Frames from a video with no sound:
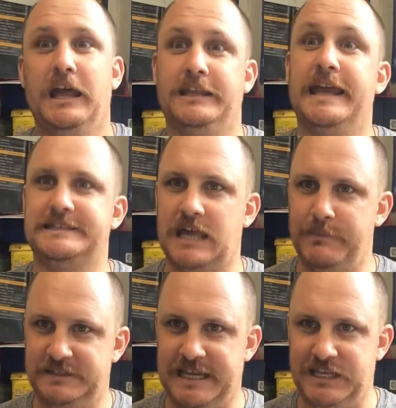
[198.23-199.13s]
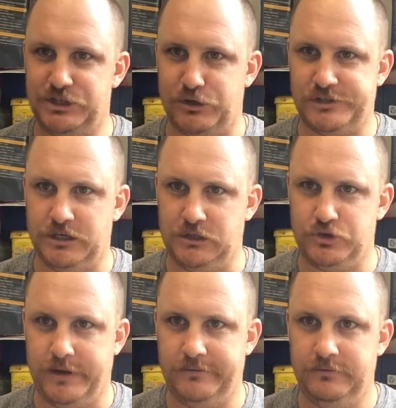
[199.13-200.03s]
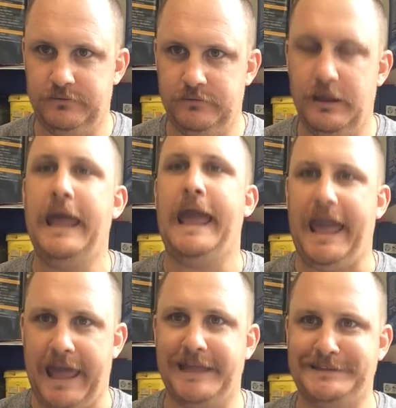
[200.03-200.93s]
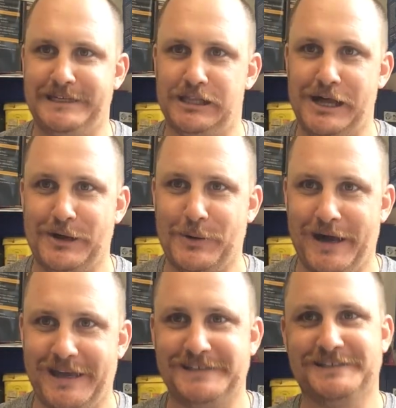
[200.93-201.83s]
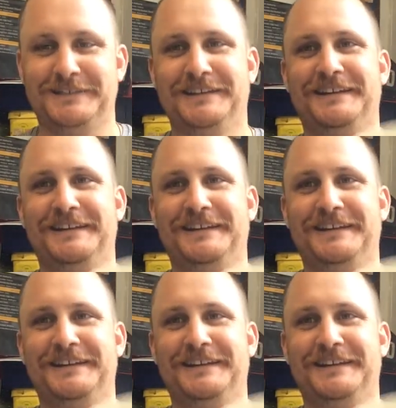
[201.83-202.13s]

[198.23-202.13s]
Yes, I'm a teacher, children. Anti-clockwise.